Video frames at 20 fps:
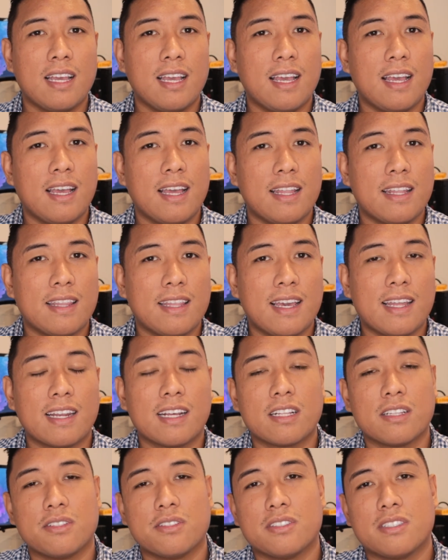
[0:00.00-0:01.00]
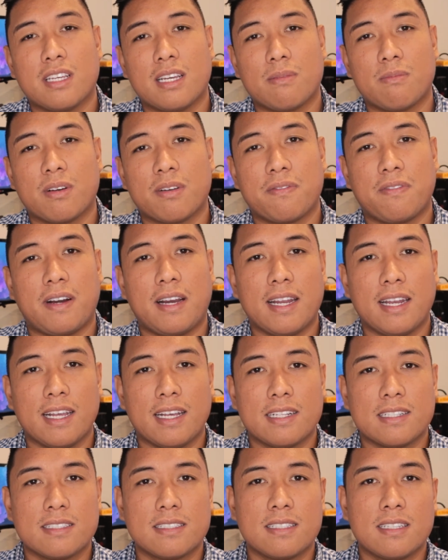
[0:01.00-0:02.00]
and that includes M1
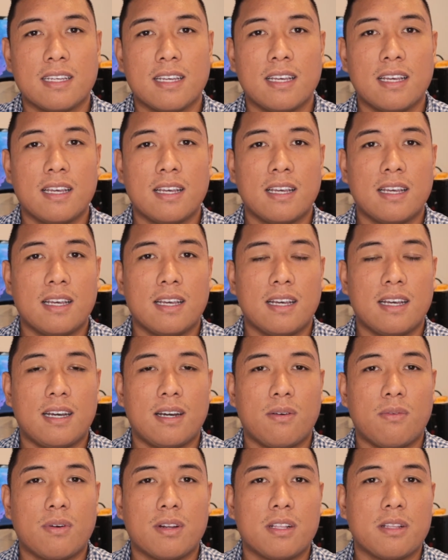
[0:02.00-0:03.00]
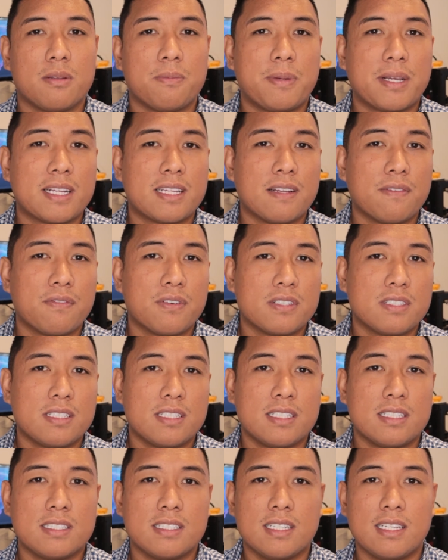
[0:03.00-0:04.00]
Finance. One of the big
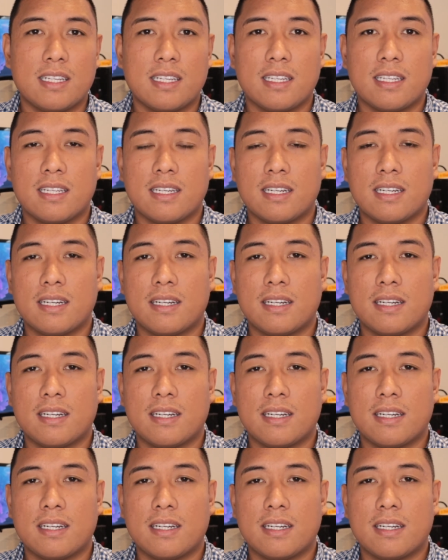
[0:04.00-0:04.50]
differences in